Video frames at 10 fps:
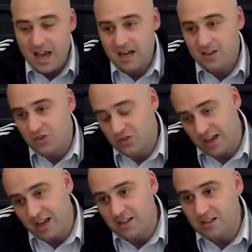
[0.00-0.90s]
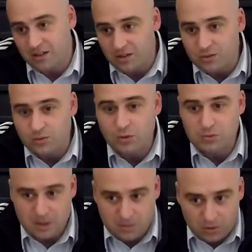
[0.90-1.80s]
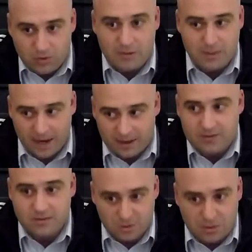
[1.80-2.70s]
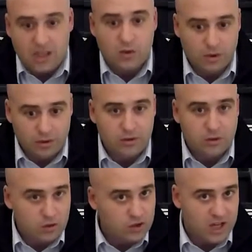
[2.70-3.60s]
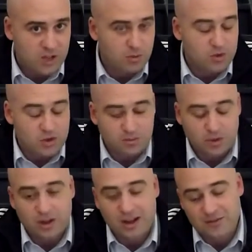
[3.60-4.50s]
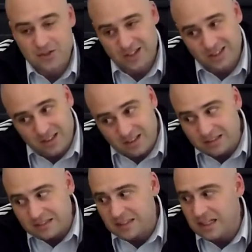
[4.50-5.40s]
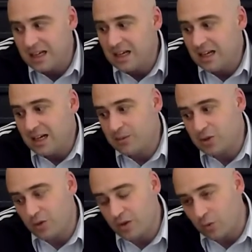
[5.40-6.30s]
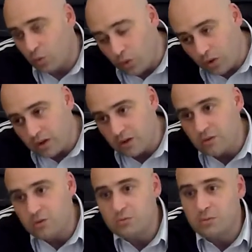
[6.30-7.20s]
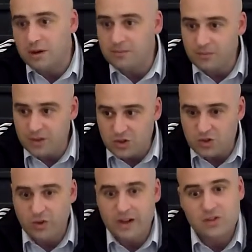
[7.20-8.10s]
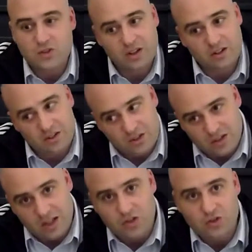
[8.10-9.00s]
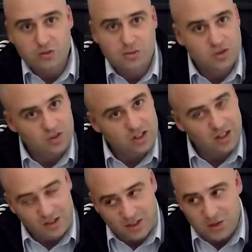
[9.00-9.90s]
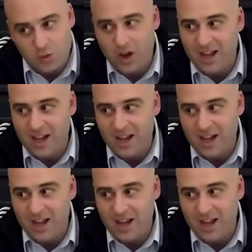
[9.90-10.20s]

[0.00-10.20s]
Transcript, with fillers: And instead, you know, when people write back to me with enthusiasm with some book, I have to say, no, I'm sorry to warn you, but this translator is intentionally misleading in these